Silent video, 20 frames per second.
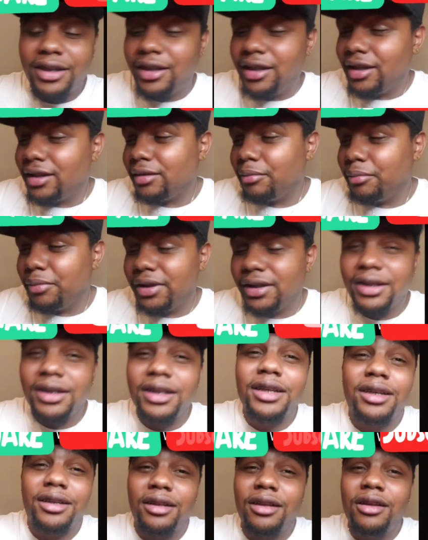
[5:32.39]
It could be the
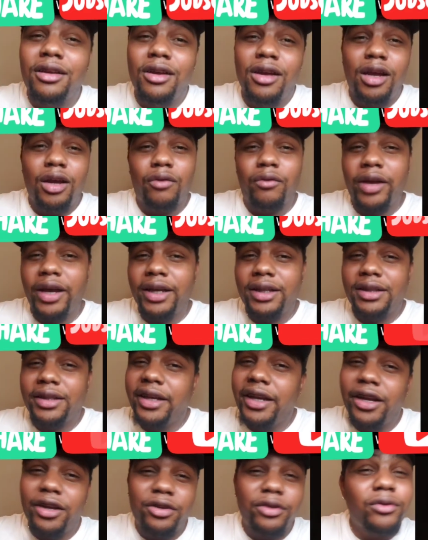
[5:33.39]
nigga right there,
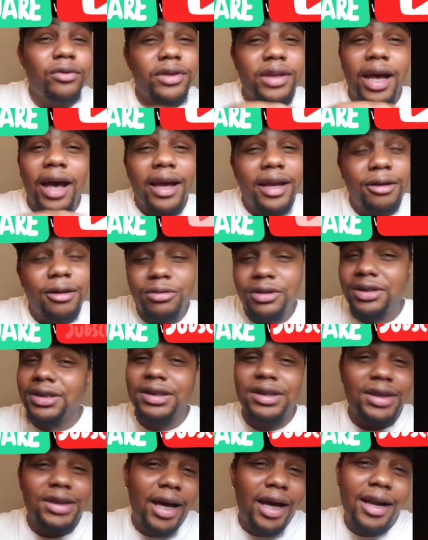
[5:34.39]
and you thought he was the
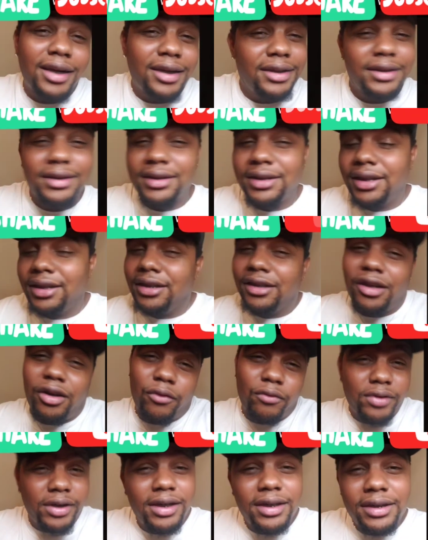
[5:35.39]
solidest nigga, the
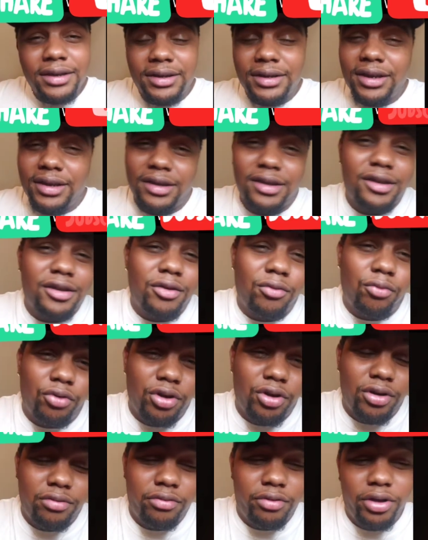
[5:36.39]
realest nigga in the
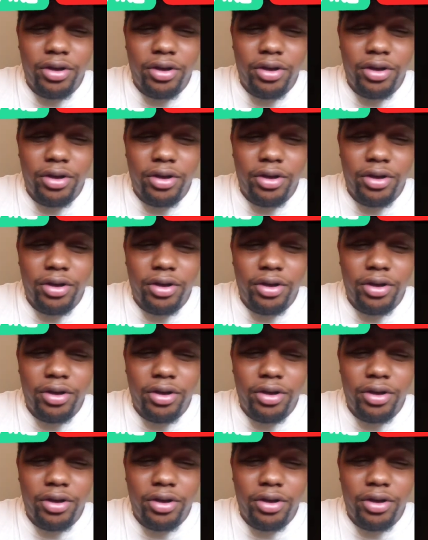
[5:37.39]
world.